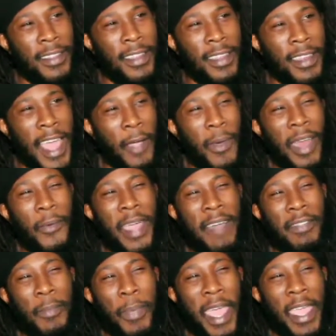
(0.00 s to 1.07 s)
Like, why do we have to
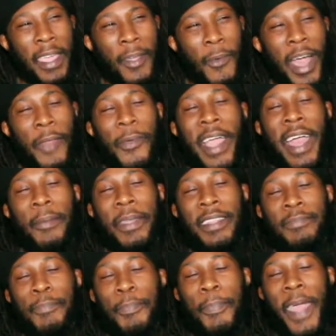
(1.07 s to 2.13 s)
pay? Why do we got to be
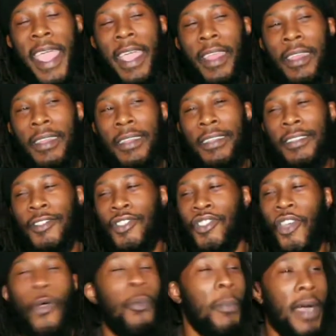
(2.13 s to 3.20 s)
paying
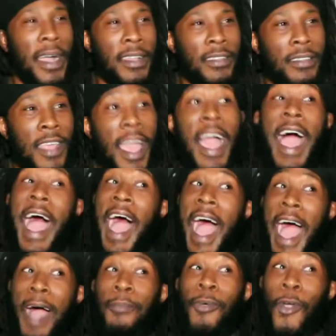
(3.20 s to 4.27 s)
so much?
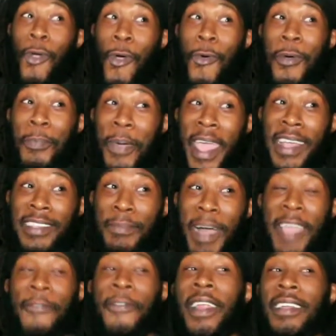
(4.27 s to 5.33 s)
I'm cool with paying somebody
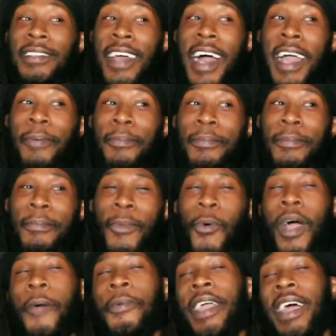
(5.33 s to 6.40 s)
for their time, but why
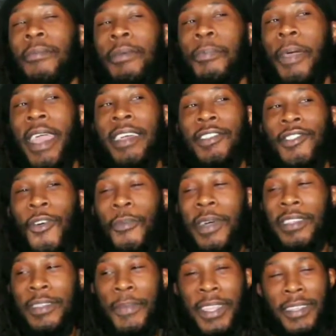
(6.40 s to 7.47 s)
we got to be paying so much to
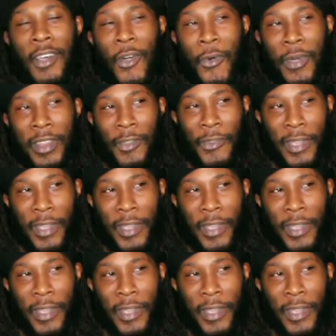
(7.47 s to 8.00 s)
be told what to read?